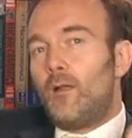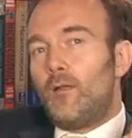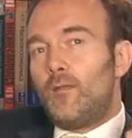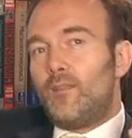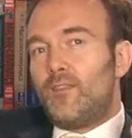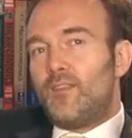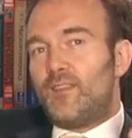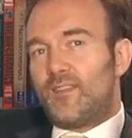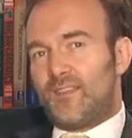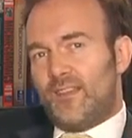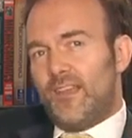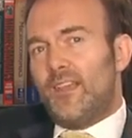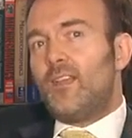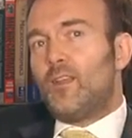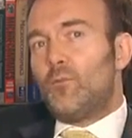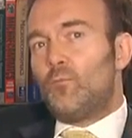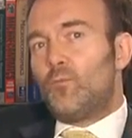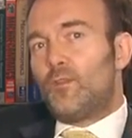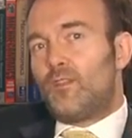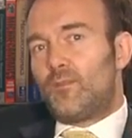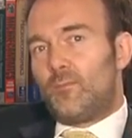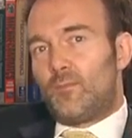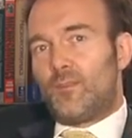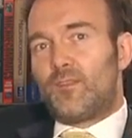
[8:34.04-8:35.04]
The second
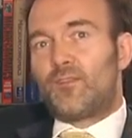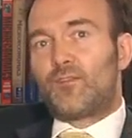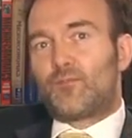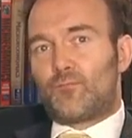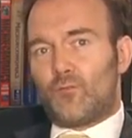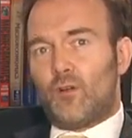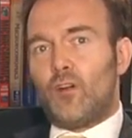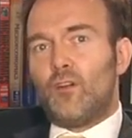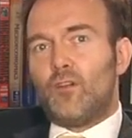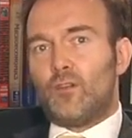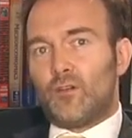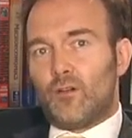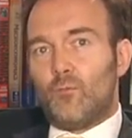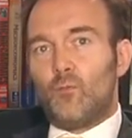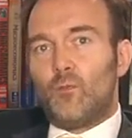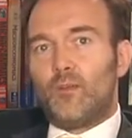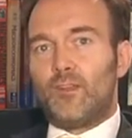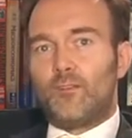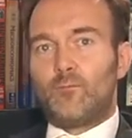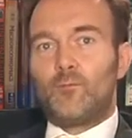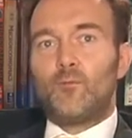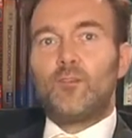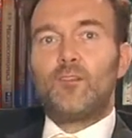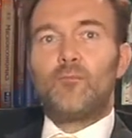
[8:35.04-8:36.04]
was a bit stronger,
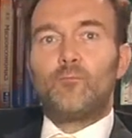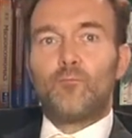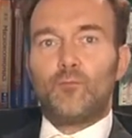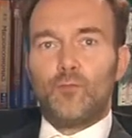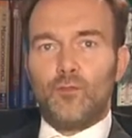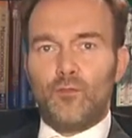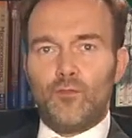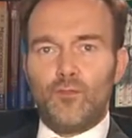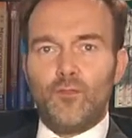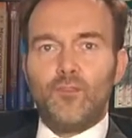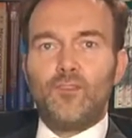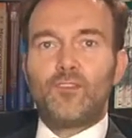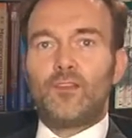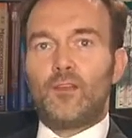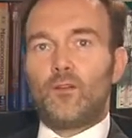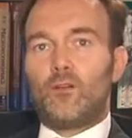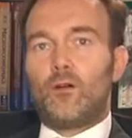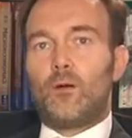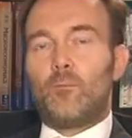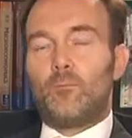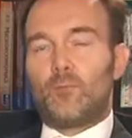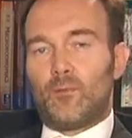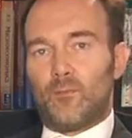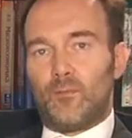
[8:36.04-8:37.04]
which was producing
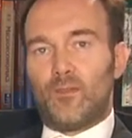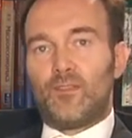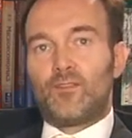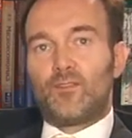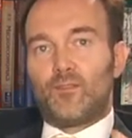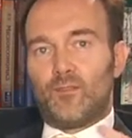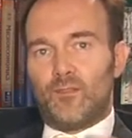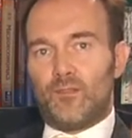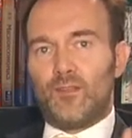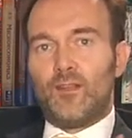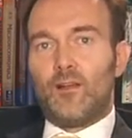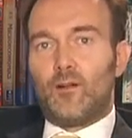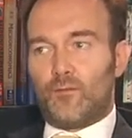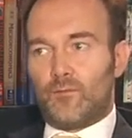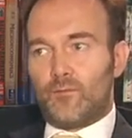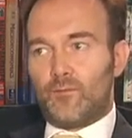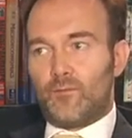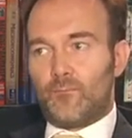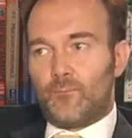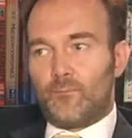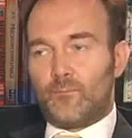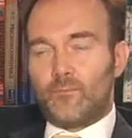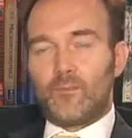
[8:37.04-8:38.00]
complements yourself.